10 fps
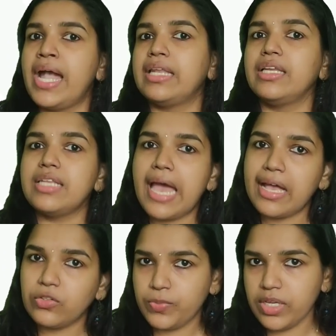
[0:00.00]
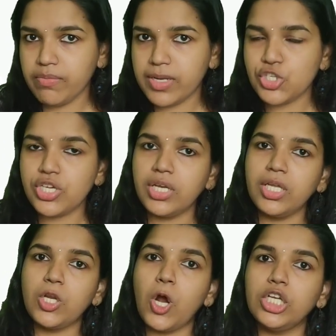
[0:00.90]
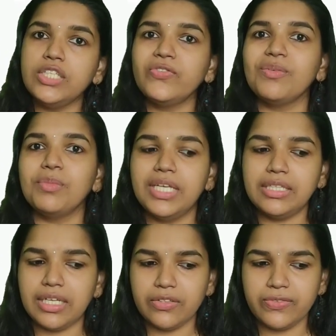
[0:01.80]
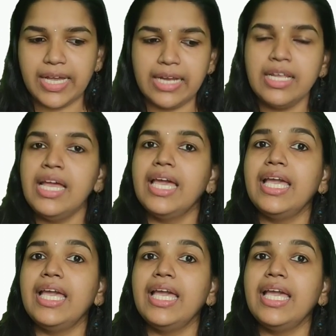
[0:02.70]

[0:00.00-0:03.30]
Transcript: And it has been mentioned in all the samhitas that